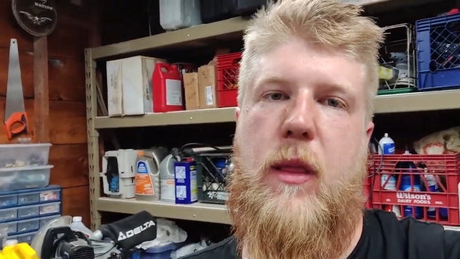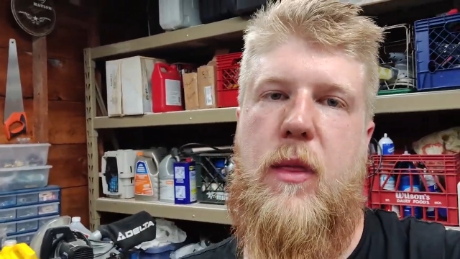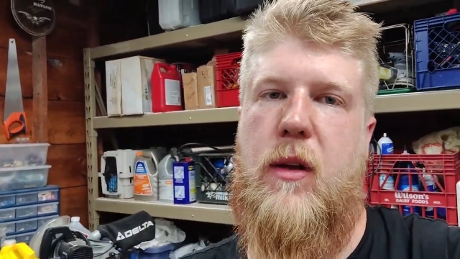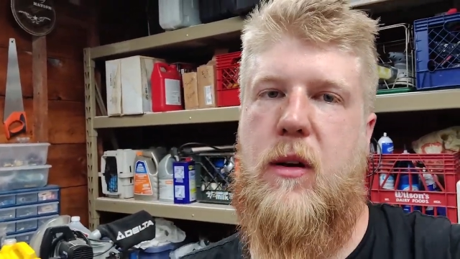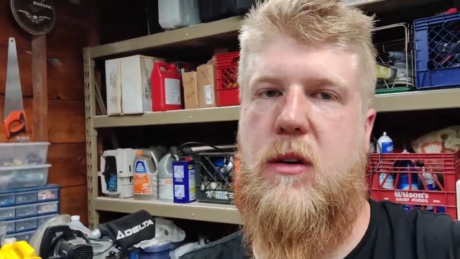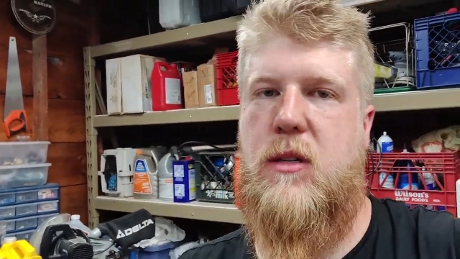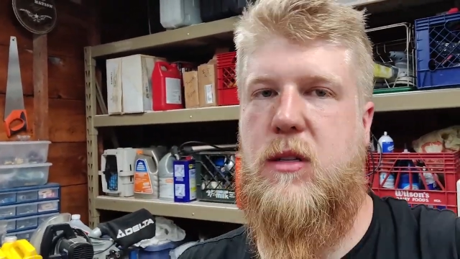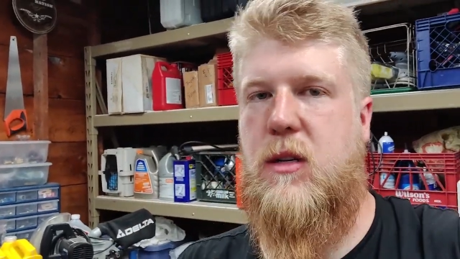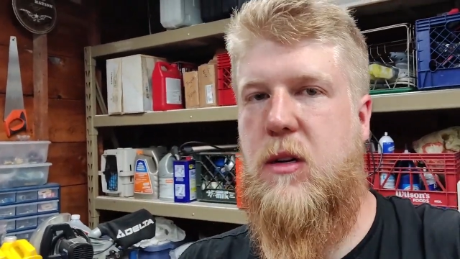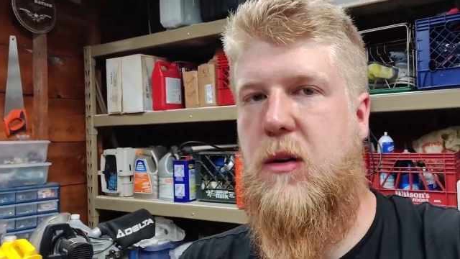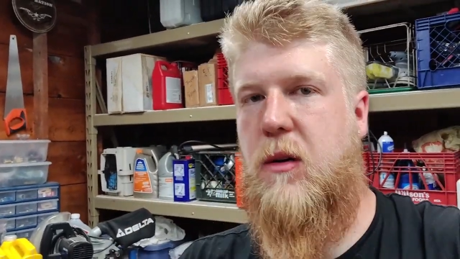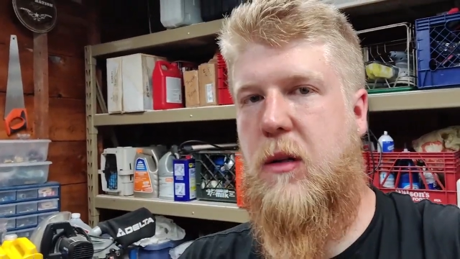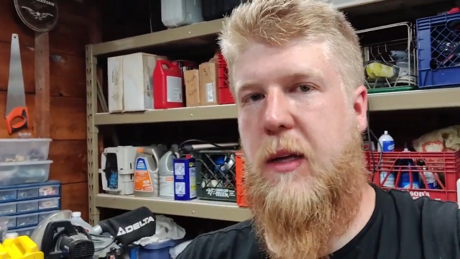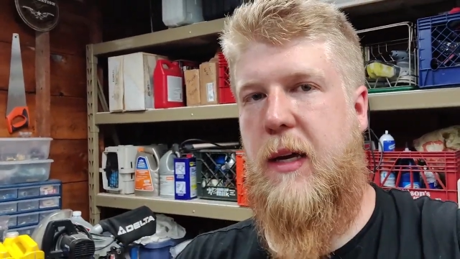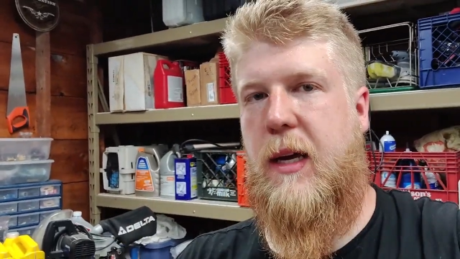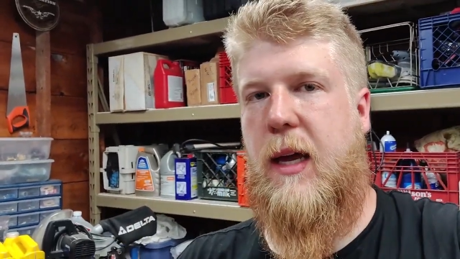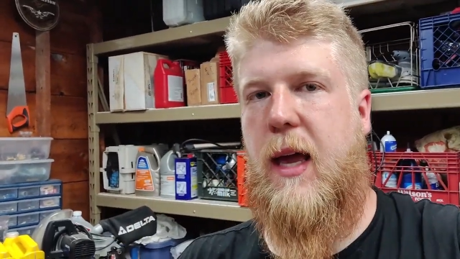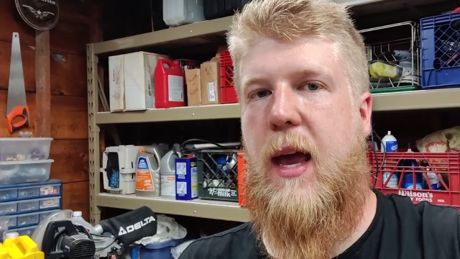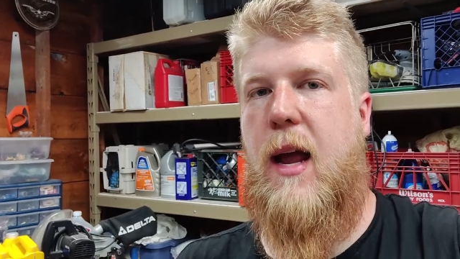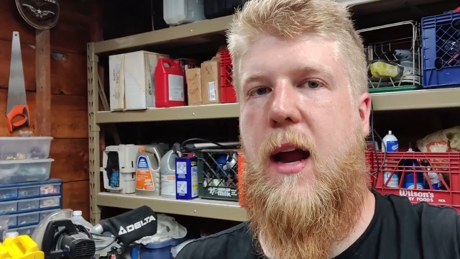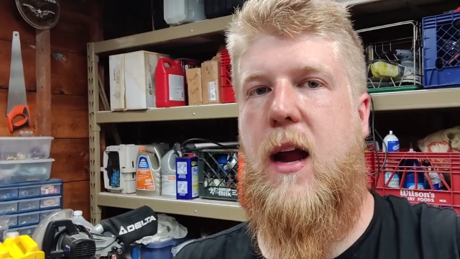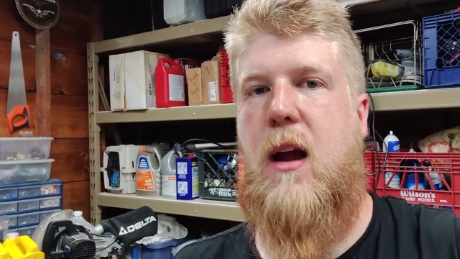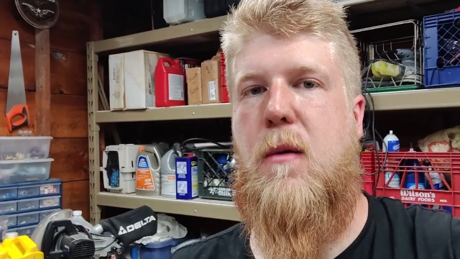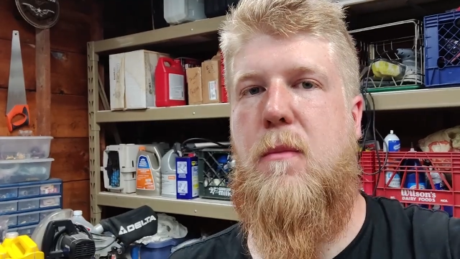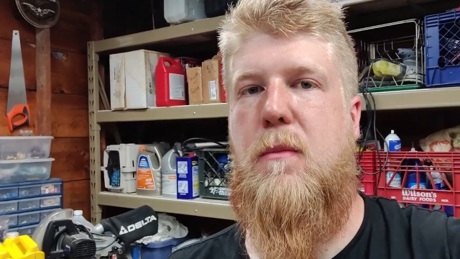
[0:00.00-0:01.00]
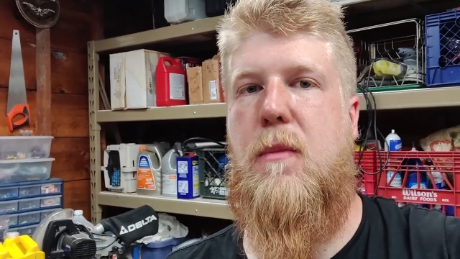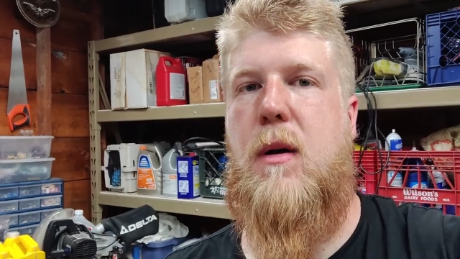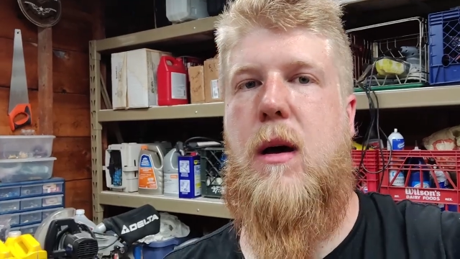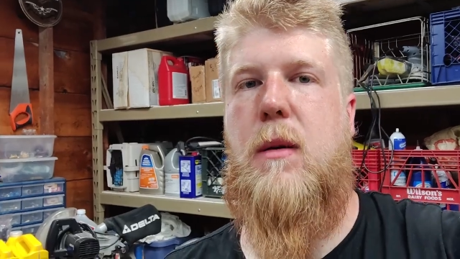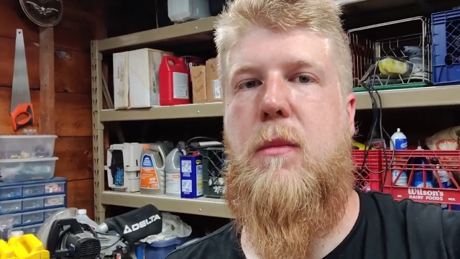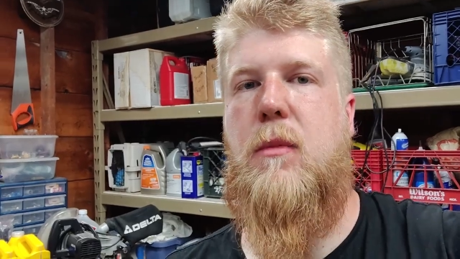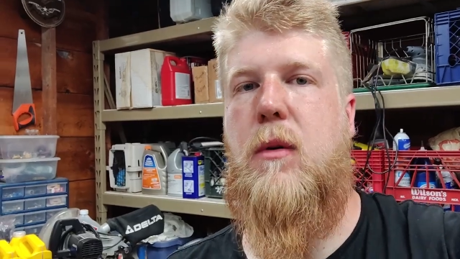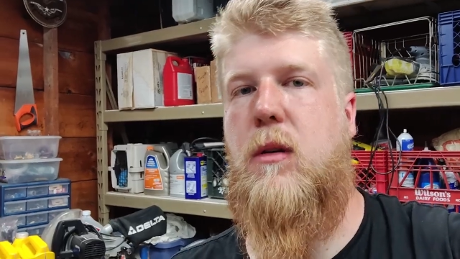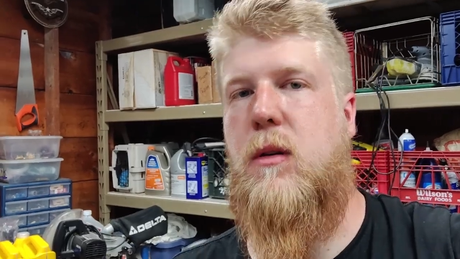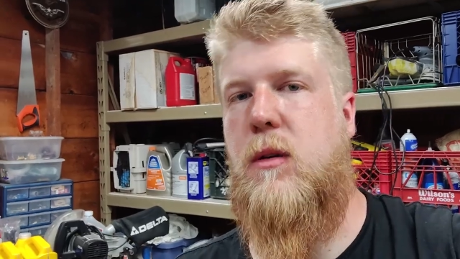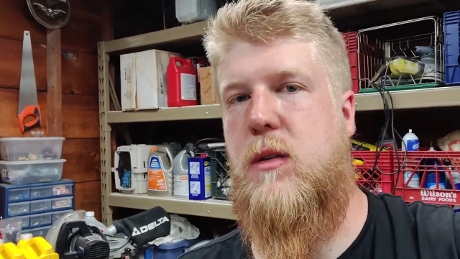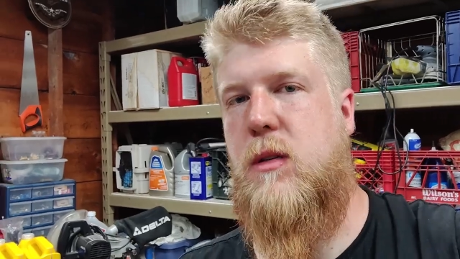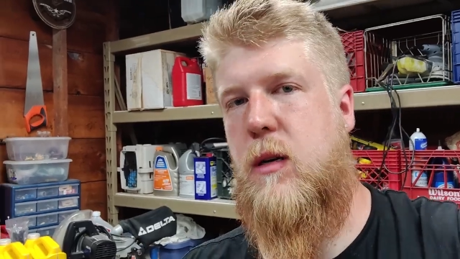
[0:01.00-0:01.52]
There's no like air
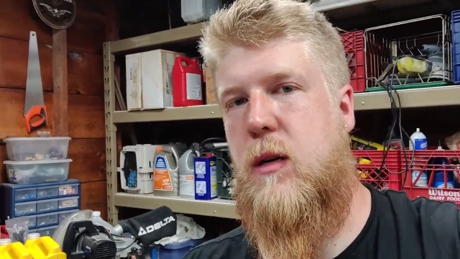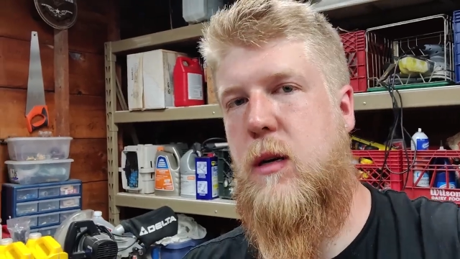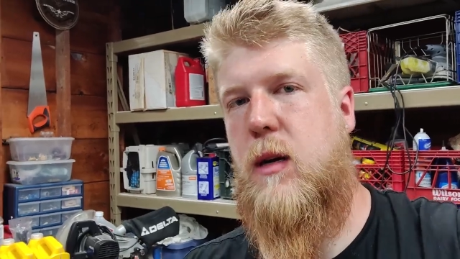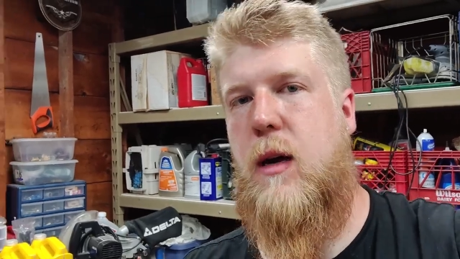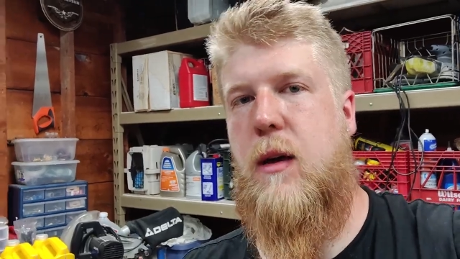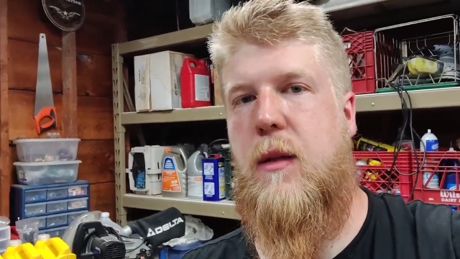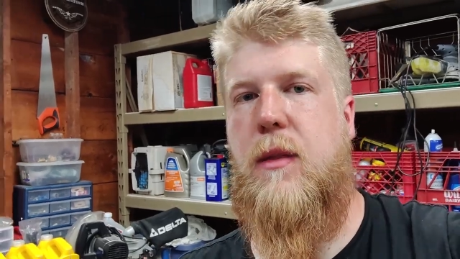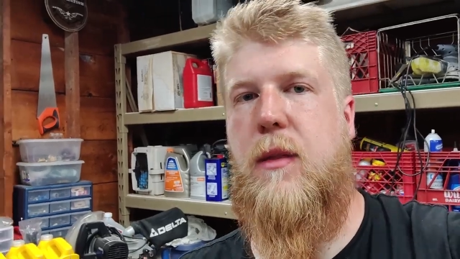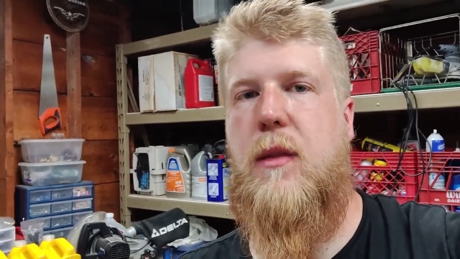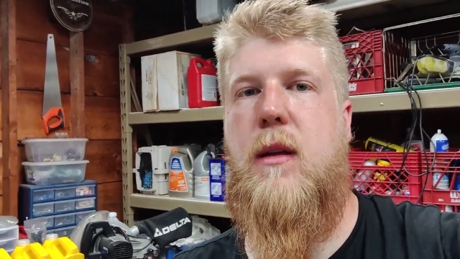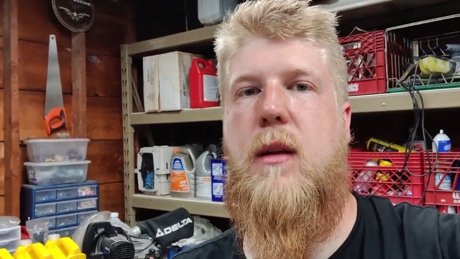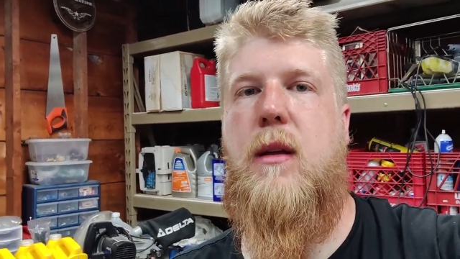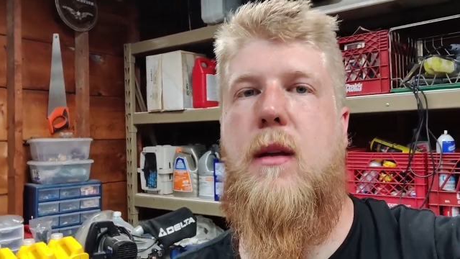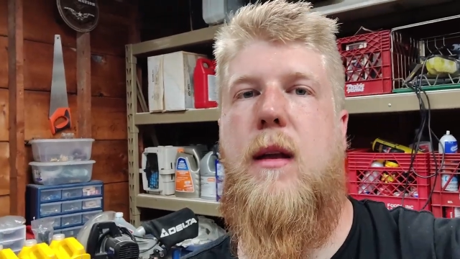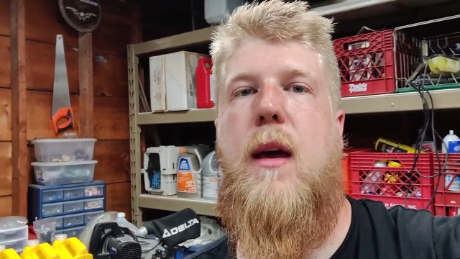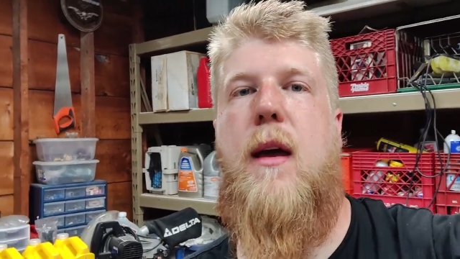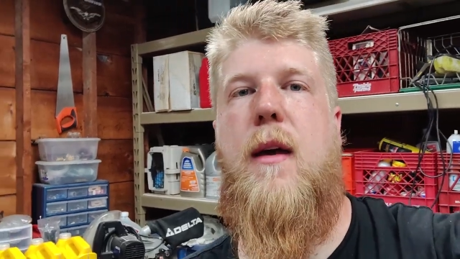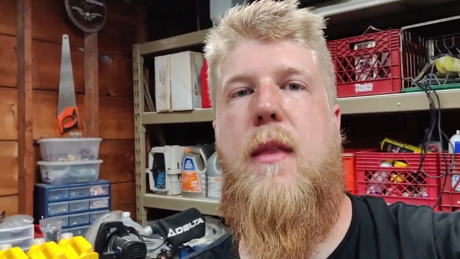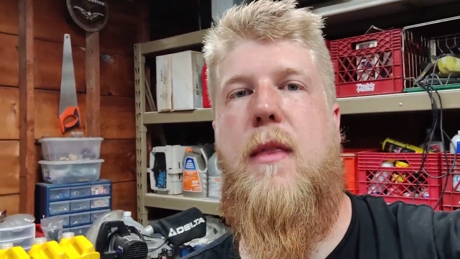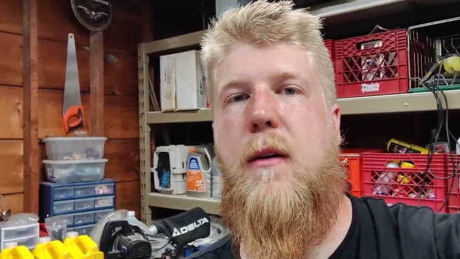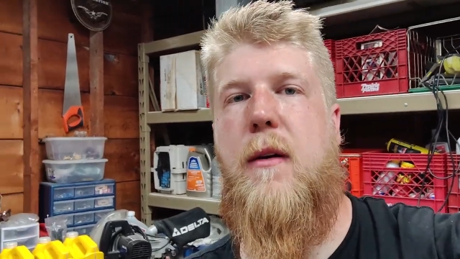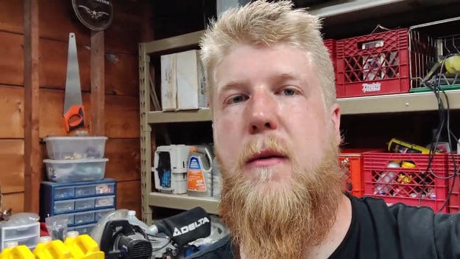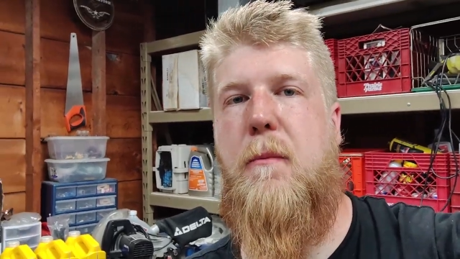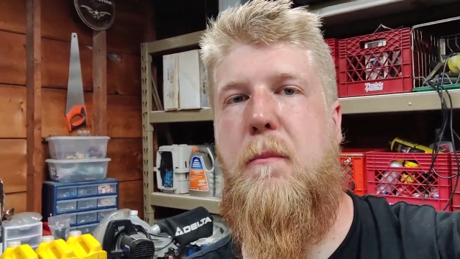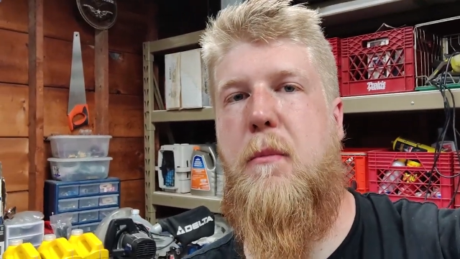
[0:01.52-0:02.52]
bubbles or nothing and the